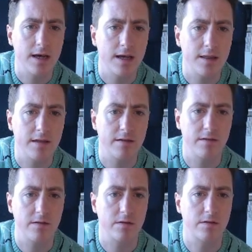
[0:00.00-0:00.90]
This is
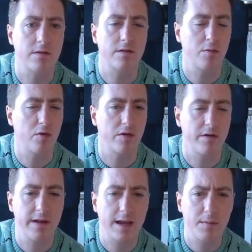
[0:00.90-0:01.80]
just supported
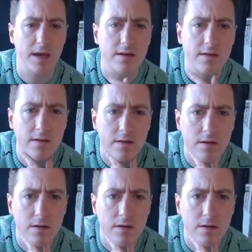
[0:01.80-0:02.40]
checkmate.